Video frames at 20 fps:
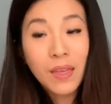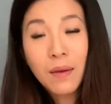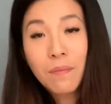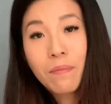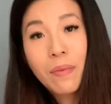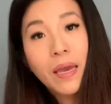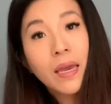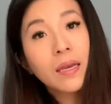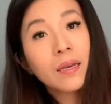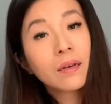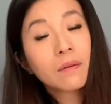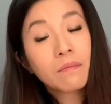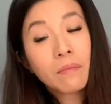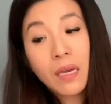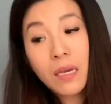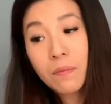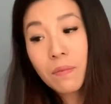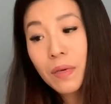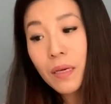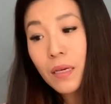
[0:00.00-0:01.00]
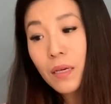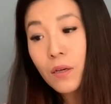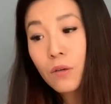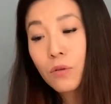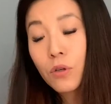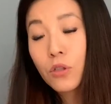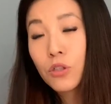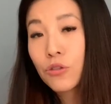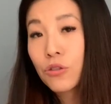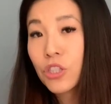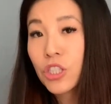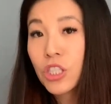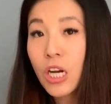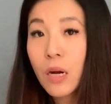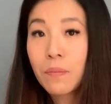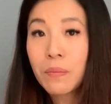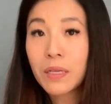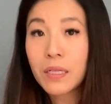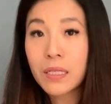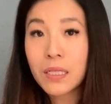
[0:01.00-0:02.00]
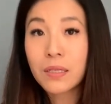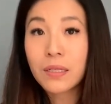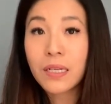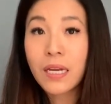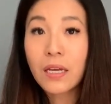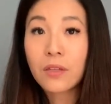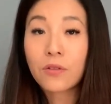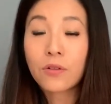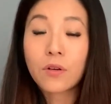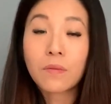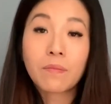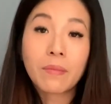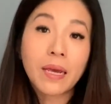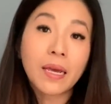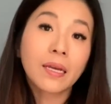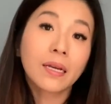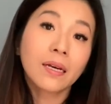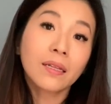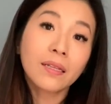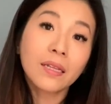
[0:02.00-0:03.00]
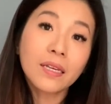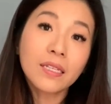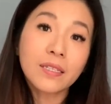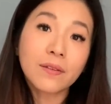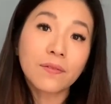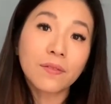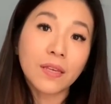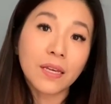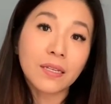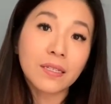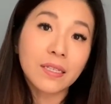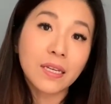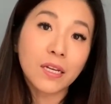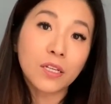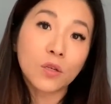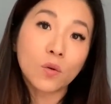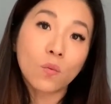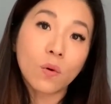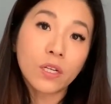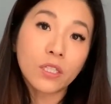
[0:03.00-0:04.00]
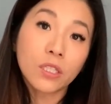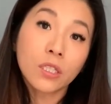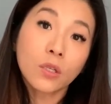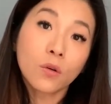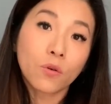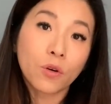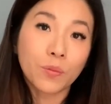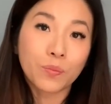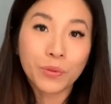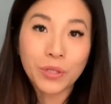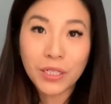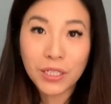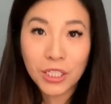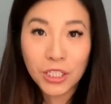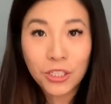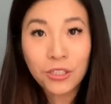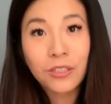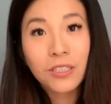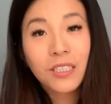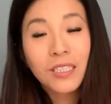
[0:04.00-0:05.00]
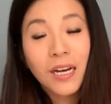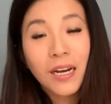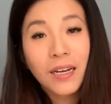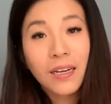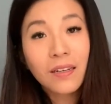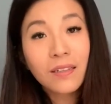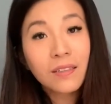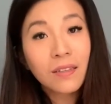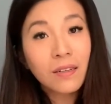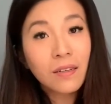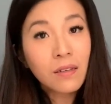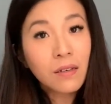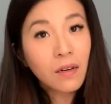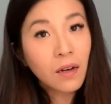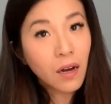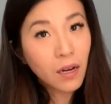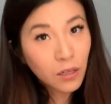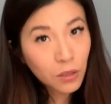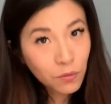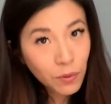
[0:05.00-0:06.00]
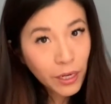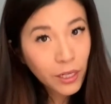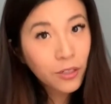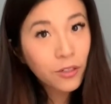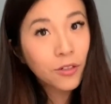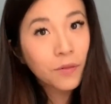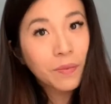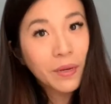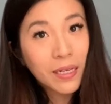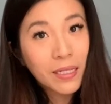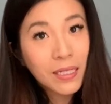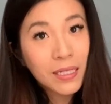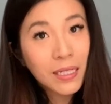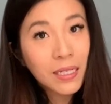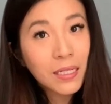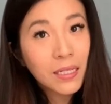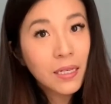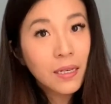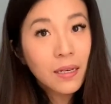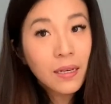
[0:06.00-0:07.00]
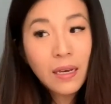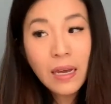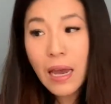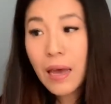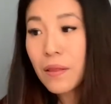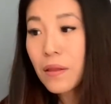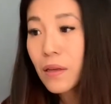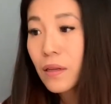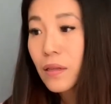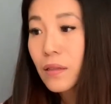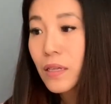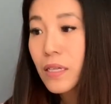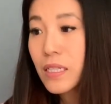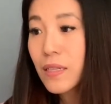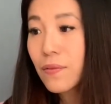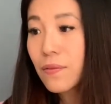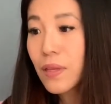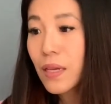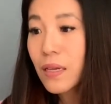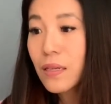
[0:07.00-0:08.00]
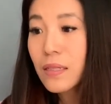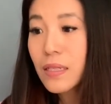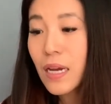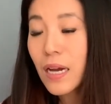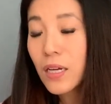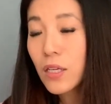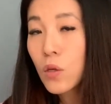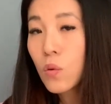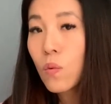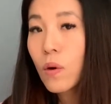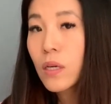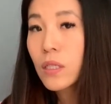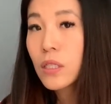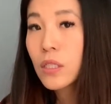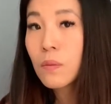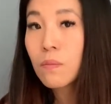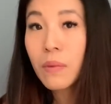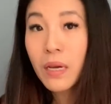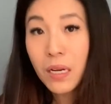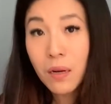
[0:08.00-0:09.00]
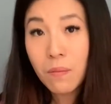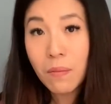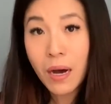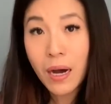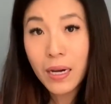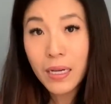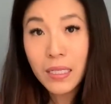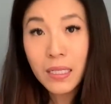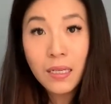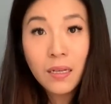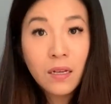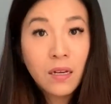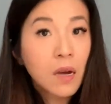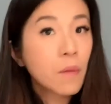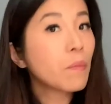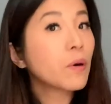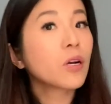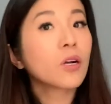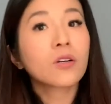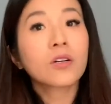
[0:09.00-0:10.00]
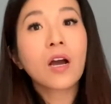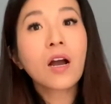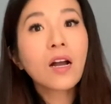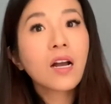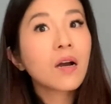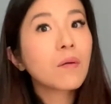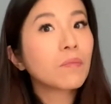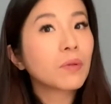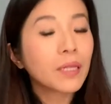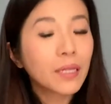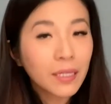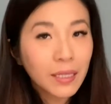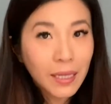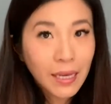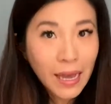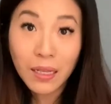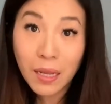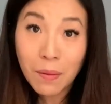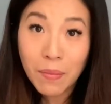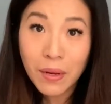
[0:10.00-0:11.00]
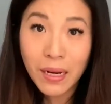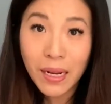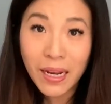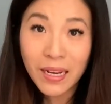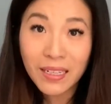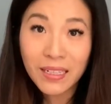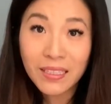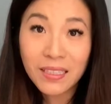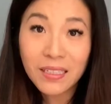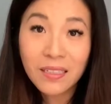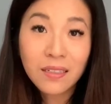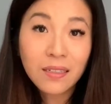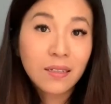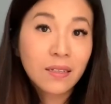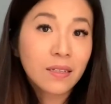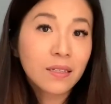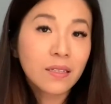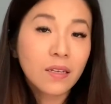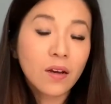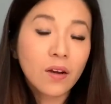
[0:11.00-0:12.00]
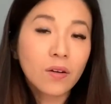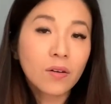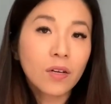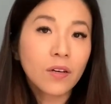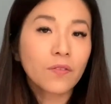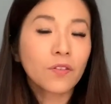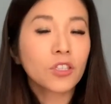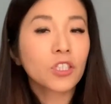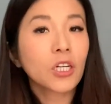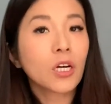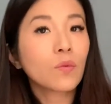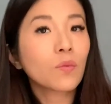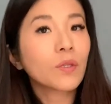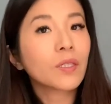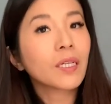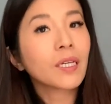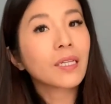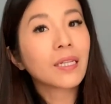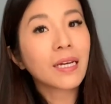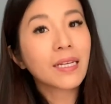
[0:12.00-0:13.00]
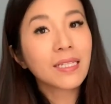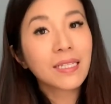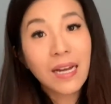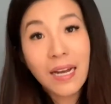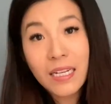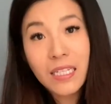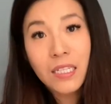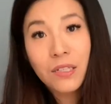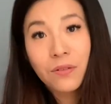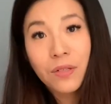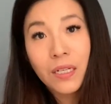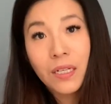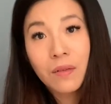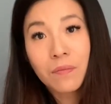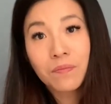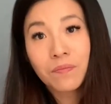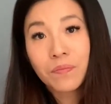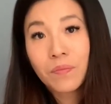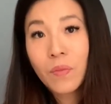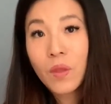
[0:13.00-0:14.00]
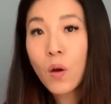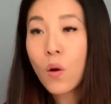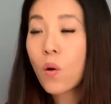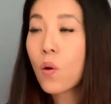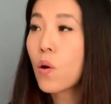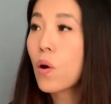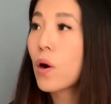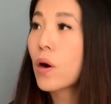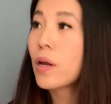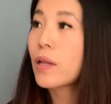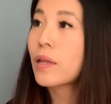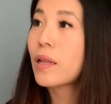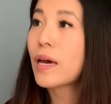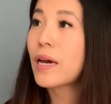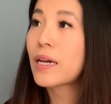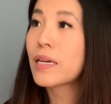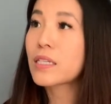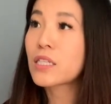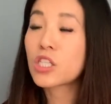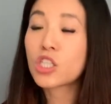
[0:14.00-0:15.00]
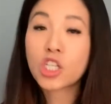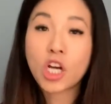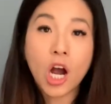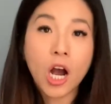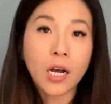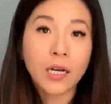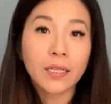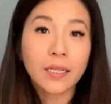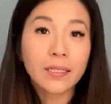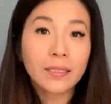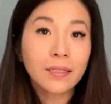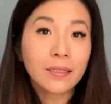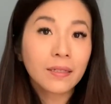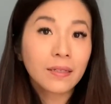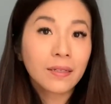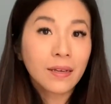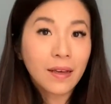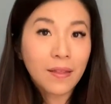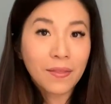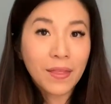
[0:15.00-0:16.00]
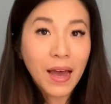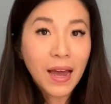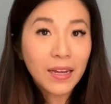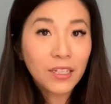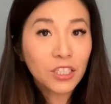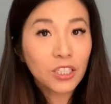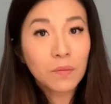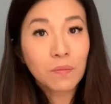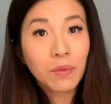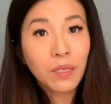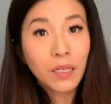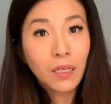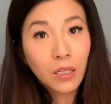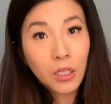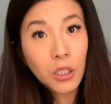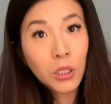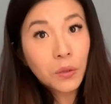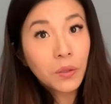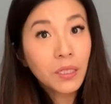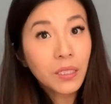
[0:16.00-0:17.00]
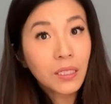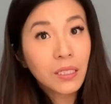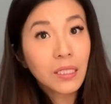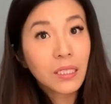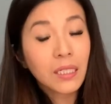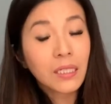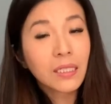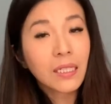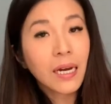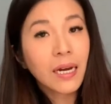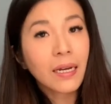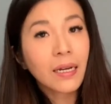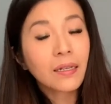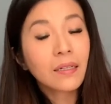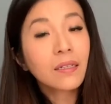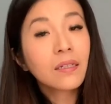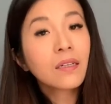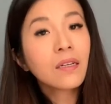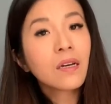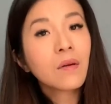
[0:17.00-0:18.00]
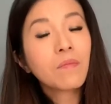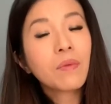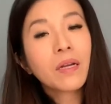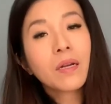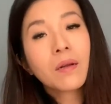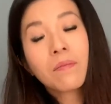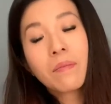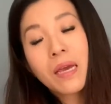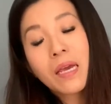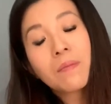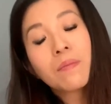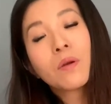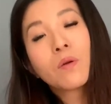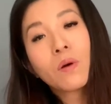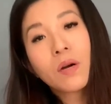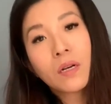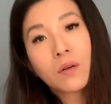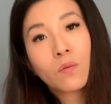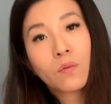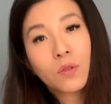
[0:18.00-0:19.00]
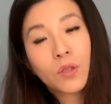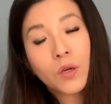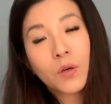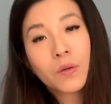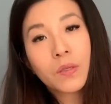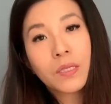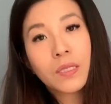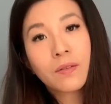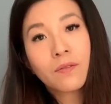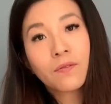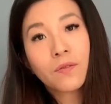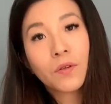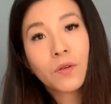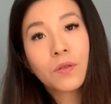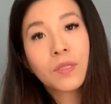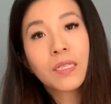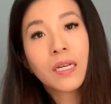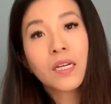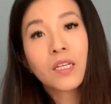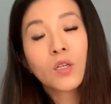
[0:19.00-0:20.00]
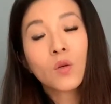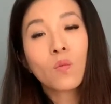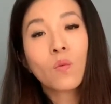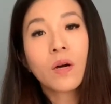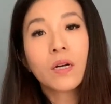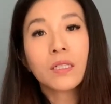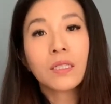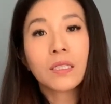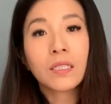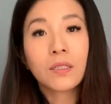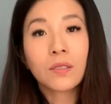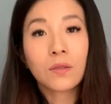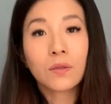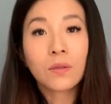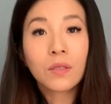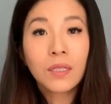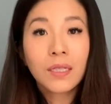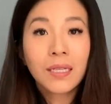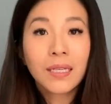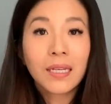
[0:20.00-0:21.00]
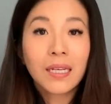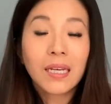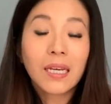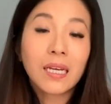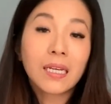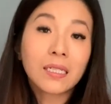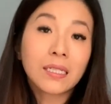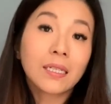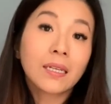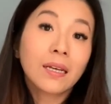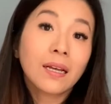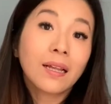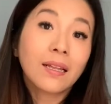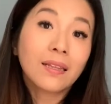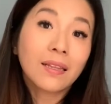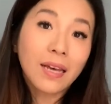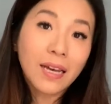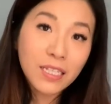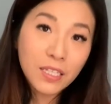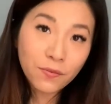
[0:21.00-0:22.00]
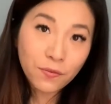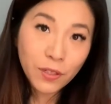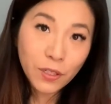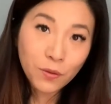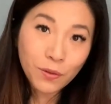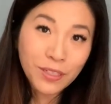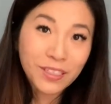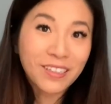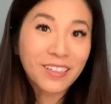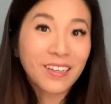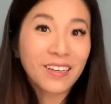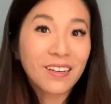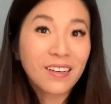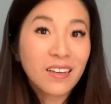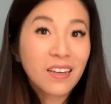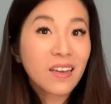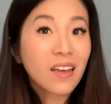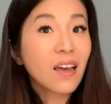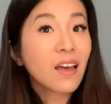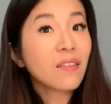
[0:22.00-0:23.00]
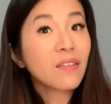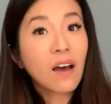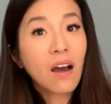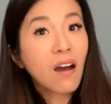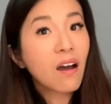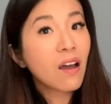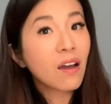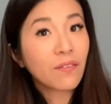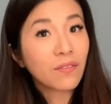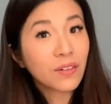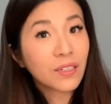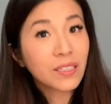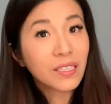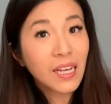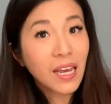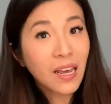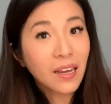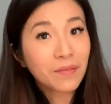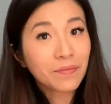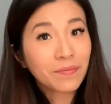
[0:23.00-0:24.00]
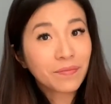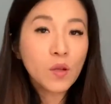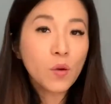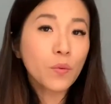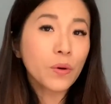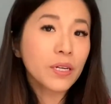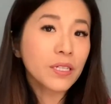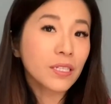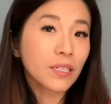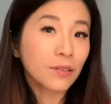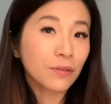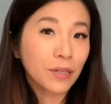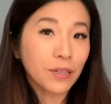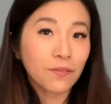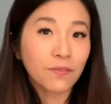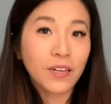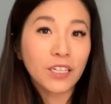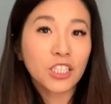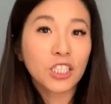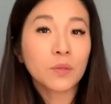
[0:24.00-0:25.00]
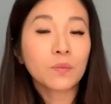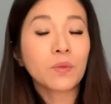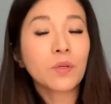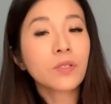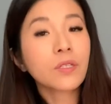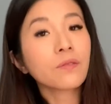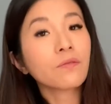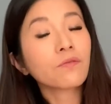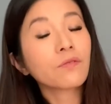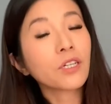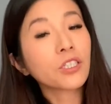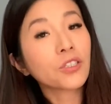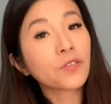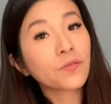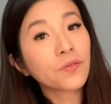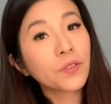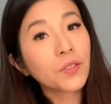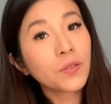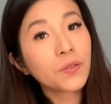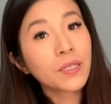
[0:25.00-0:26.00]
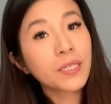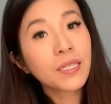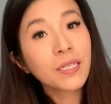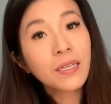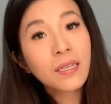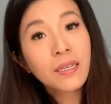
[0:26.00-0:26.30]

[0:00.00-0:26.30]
Make maybe grocery shopping together. Make a list of things that you want to incorporate into your diet on a regular basis, and then a list of things that you want to minimize but are not completely eliminated. So if your child really likes ice cream or likes chocolate, that should be included into the diet, but it may be one of those foods that you want to eat less frequently and not every day. Whereas the green vegetables and fresh fruits